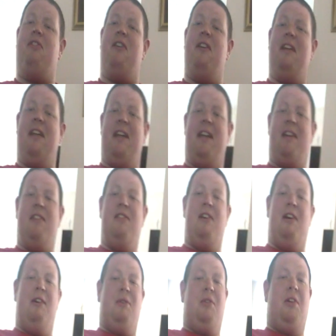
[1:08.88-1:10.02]
I'll go for Nick
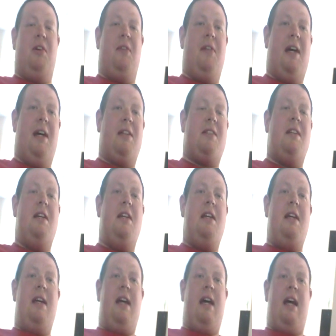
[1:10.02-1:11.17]
Nolt on that.
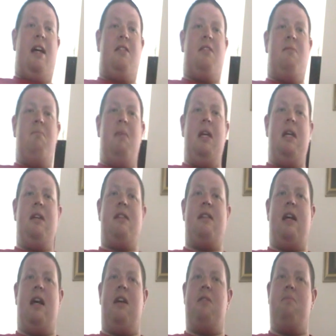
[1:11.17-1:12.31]
And
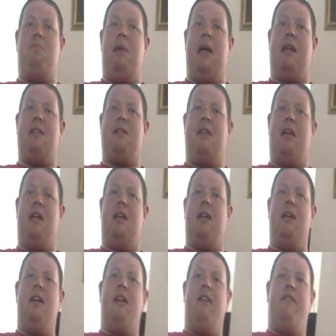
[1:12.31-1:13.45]
Mirsad
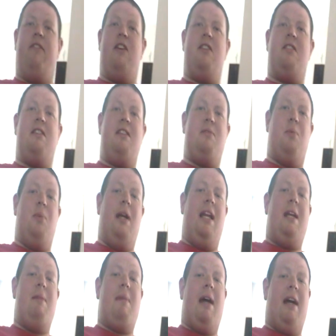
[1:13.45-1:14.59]
Bektik versus
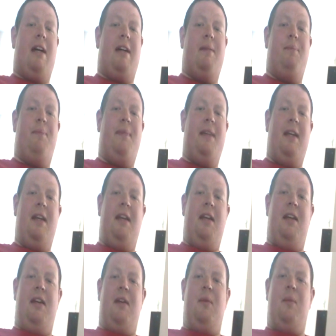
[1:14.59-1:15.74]
Willie Mack.
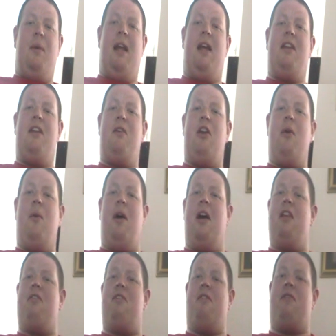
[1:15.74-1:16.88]
Well, I don't know
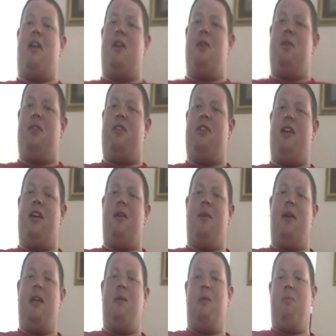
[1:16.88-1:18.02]
either of those,
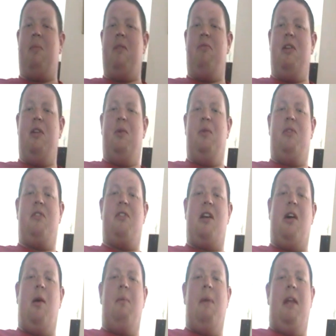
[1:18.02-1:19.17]
so it would be rude
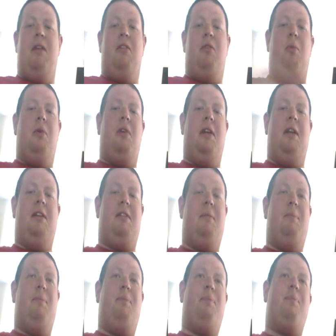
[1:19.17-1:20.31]
to comment, wouldn't
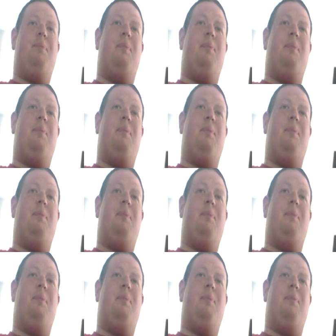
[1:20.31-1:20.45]
it?